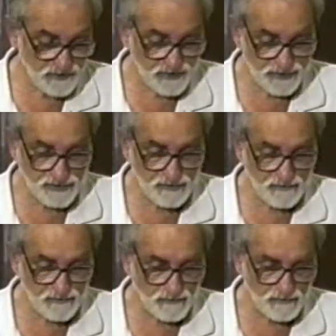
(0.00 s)
on the history
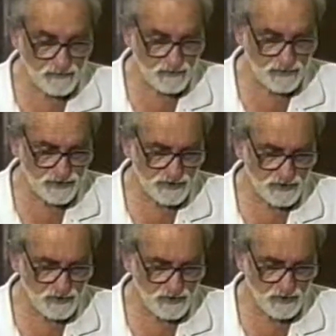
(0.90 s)
of
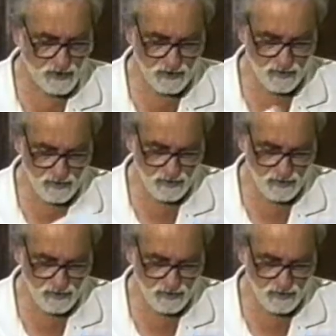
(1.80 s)
Christian thought.